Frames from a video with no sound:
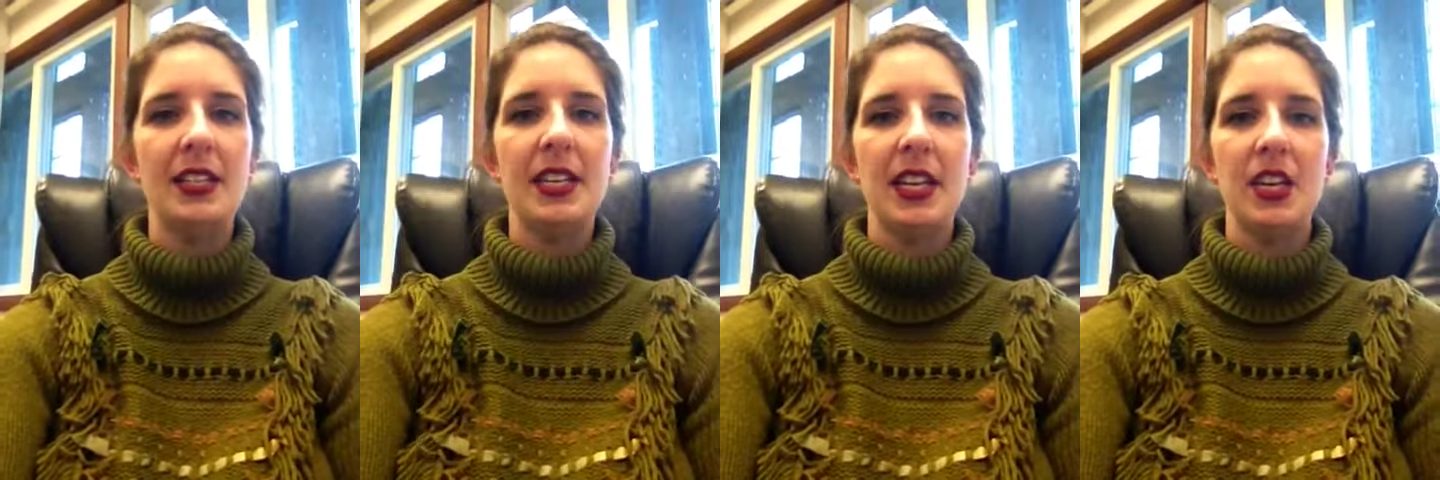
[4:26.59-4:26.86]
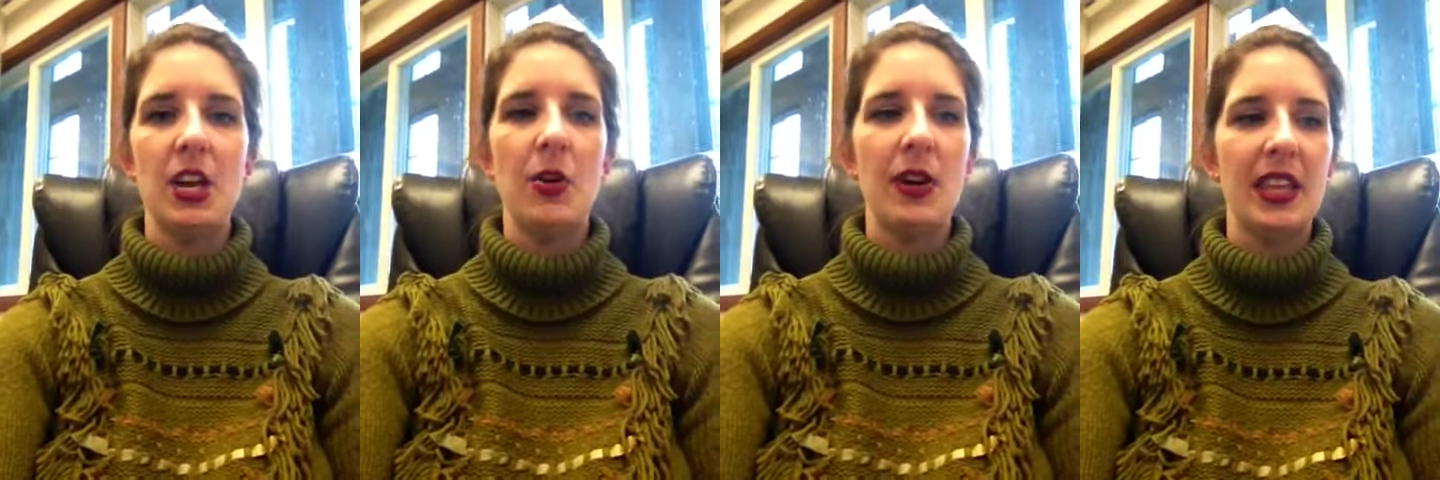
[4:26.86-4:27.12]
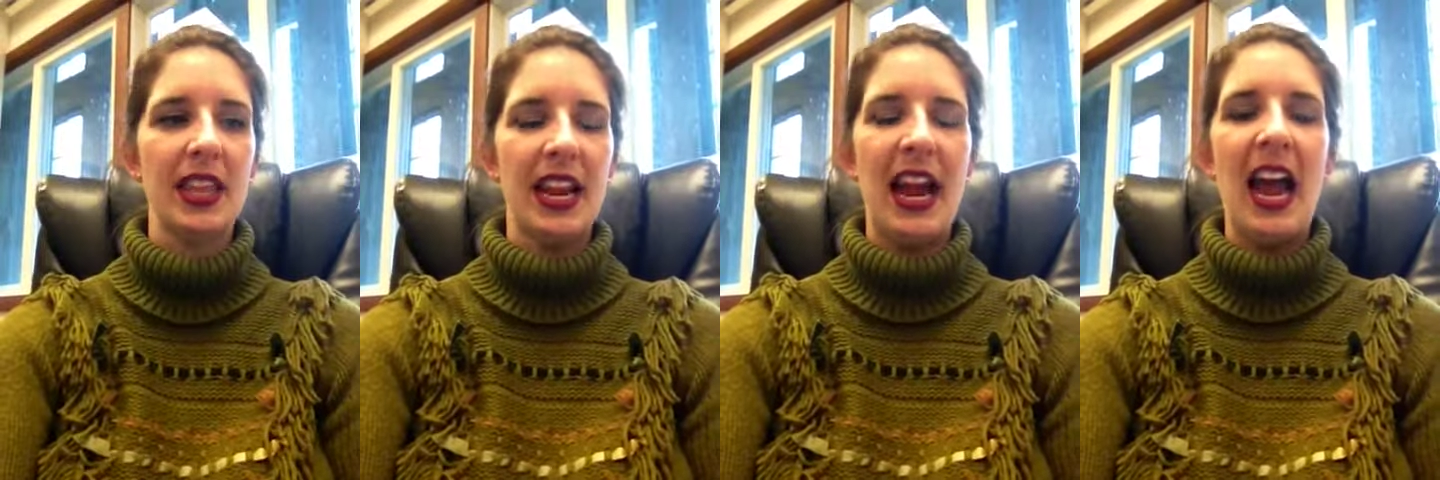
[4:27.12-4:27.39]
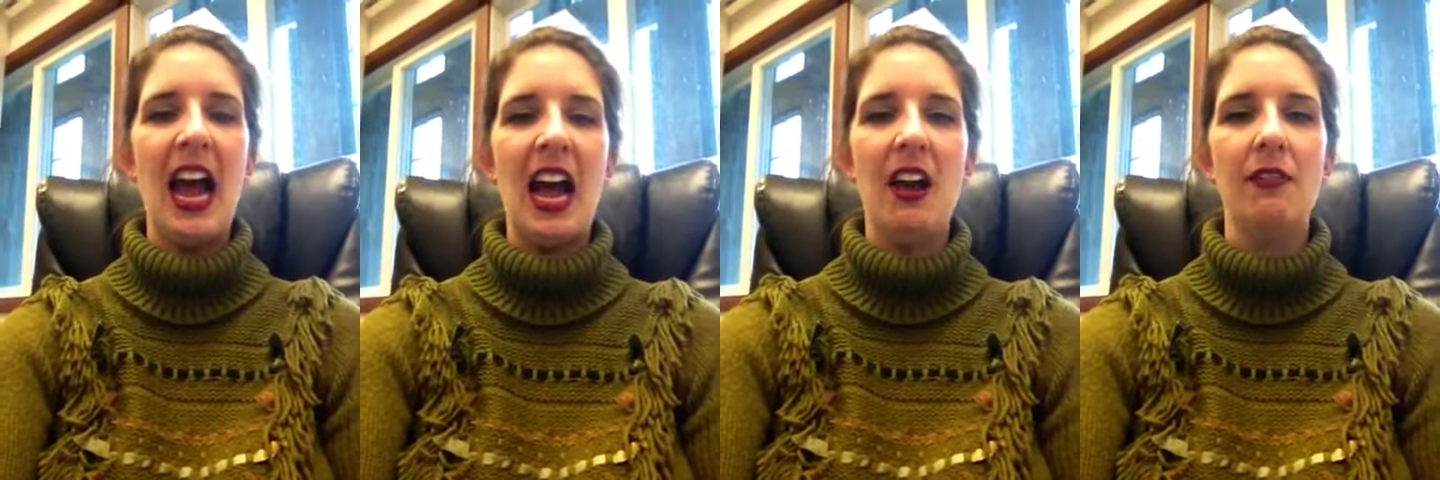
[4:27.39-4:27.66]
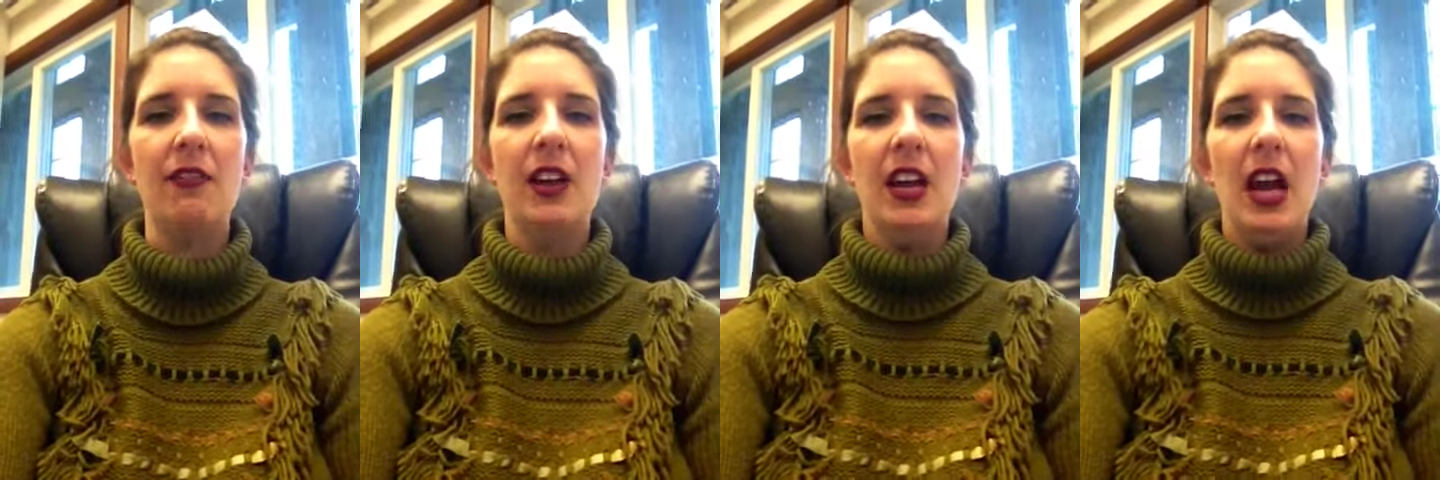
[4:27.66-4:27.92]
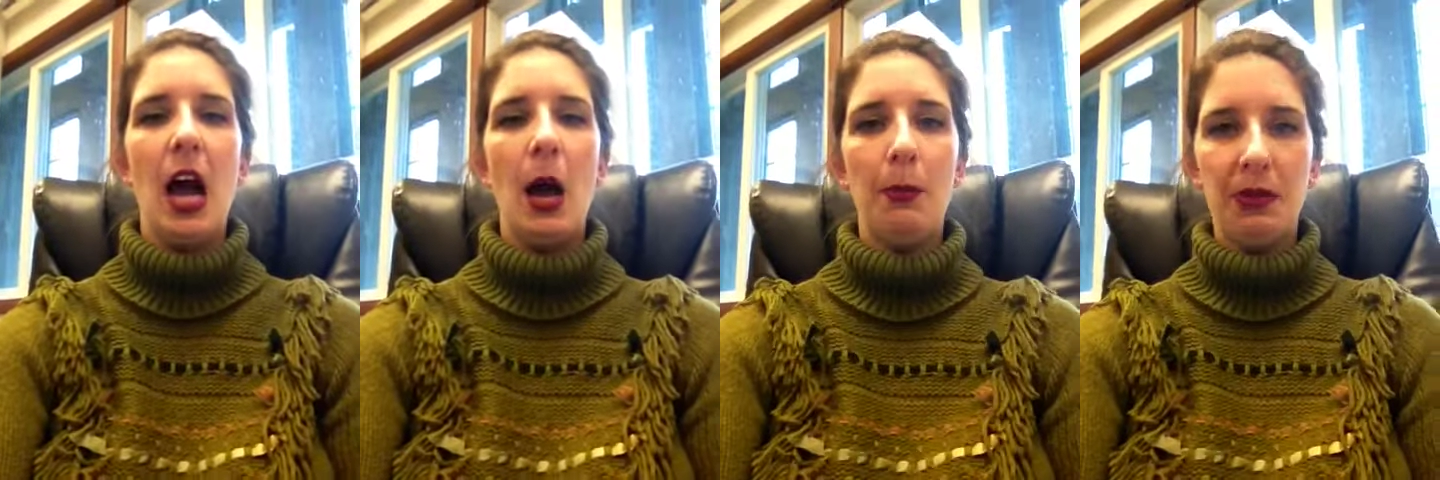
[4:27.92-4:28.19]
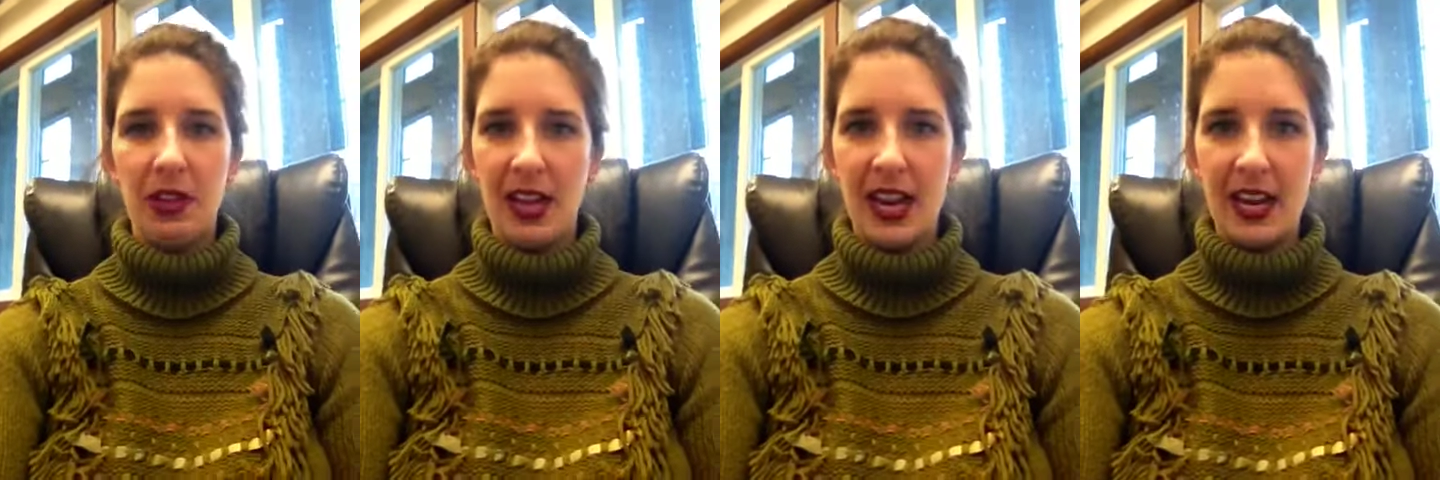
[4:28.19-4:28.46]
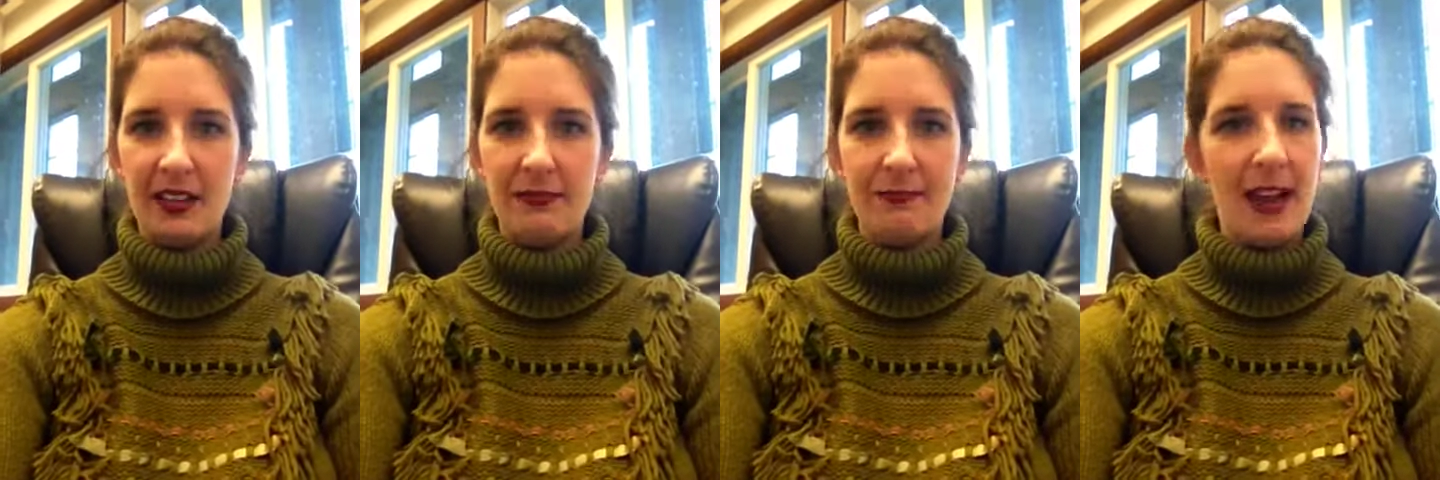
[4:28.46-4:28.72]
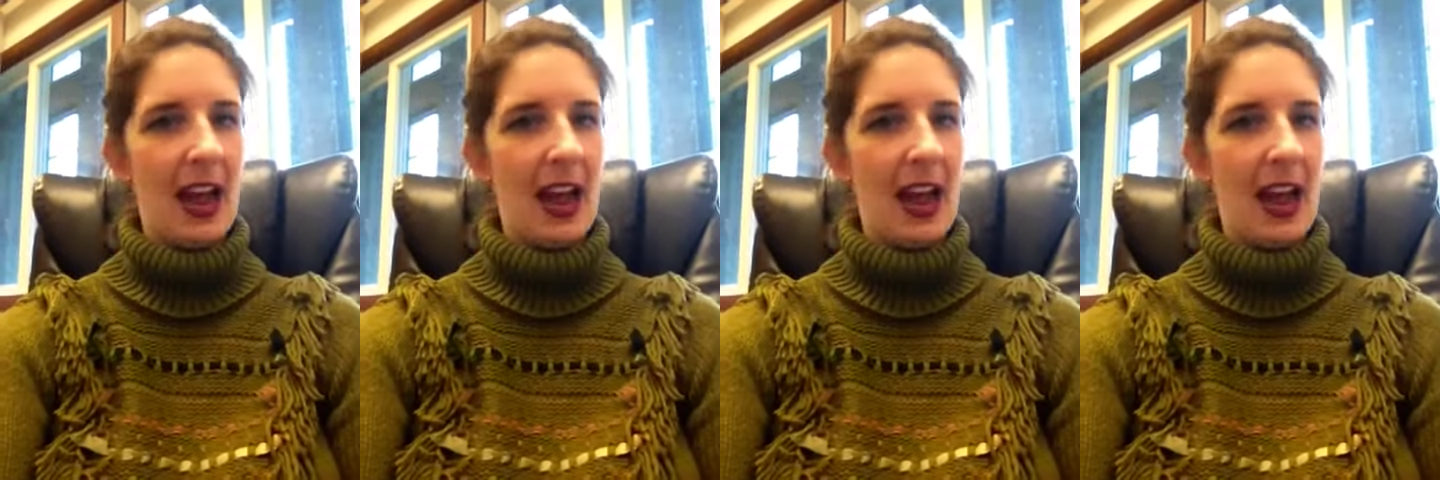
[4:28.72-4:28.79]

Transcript: and knowing that I have a plan.